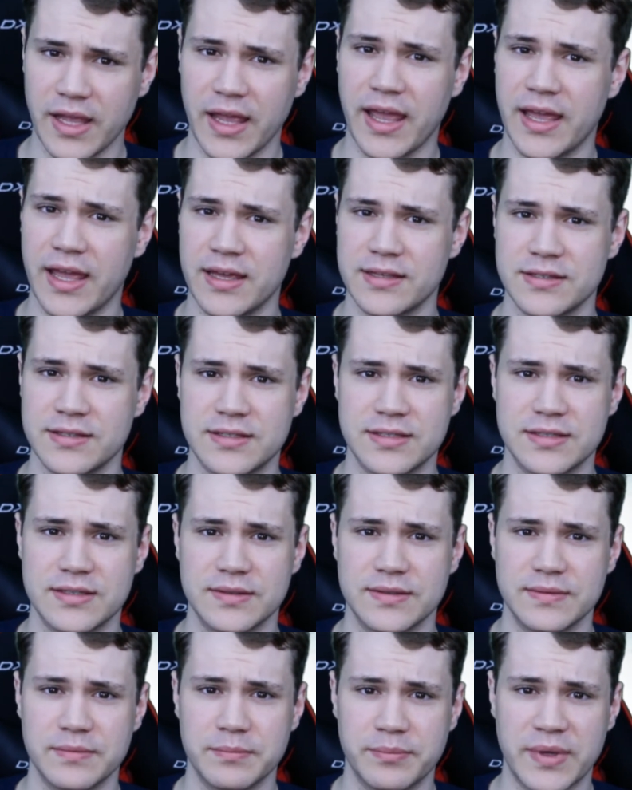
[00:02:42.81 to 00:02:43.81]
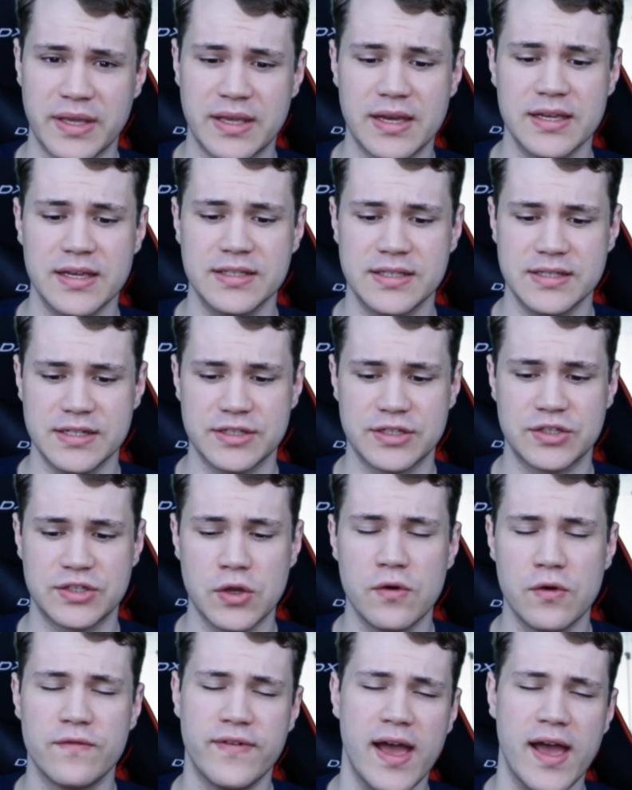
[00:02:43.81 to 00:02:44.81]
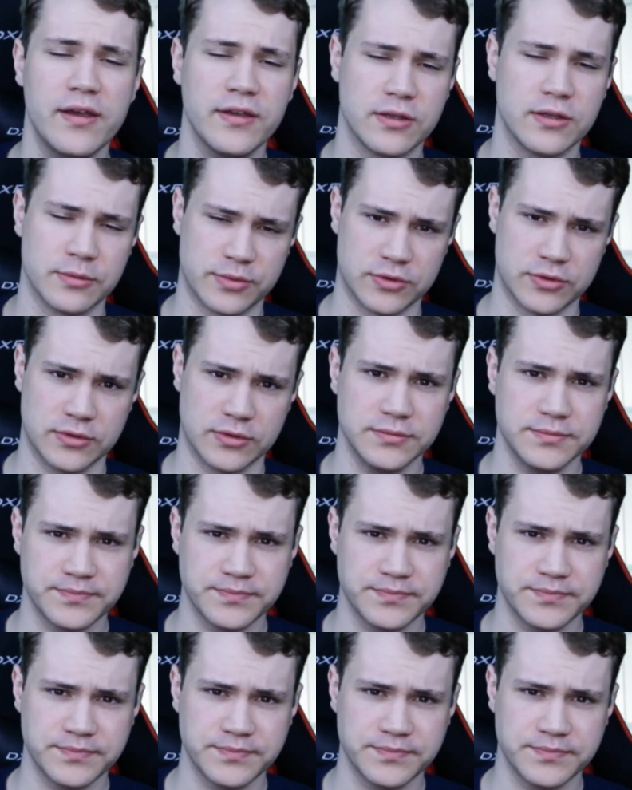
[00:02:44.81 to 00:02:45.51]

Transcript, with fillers: And because it is so valuable,